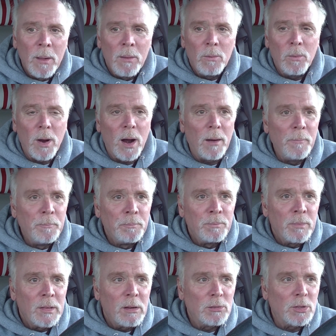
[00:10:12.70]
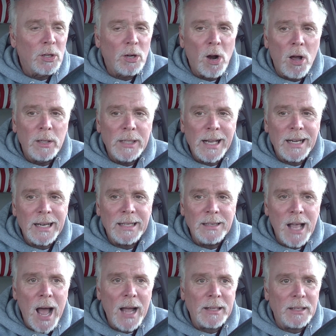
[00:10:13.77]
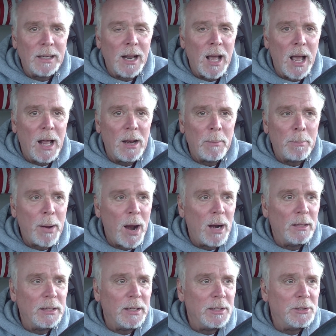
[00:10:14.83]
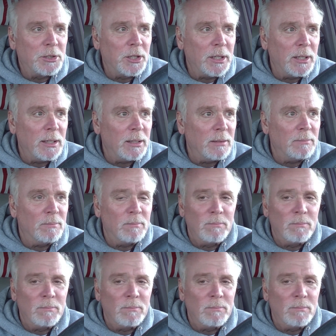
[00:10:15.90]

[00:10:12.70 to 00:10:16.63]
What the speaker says: where there was a girl that he liked, and apparently she